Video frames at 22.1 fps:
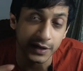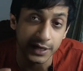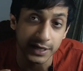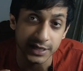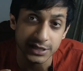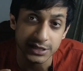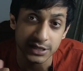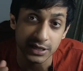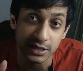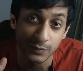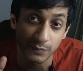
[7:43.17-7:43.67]
And
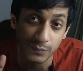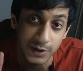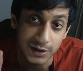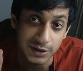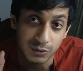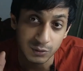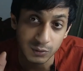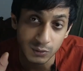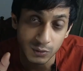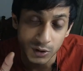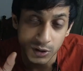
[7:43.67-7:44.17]
when you
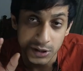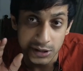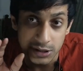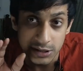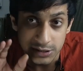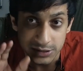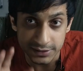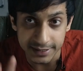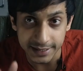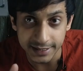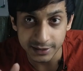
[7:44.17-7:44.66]
say
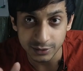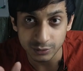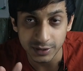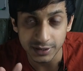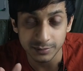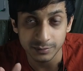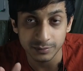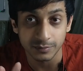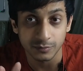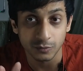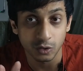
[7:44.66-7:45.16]
to them,
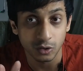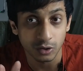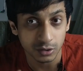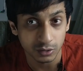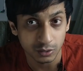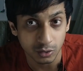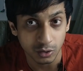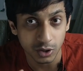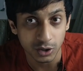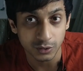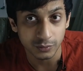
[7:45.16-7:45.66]
call to
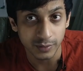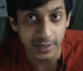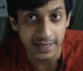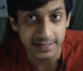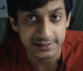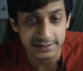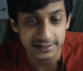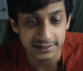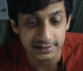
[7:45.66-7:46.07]
action,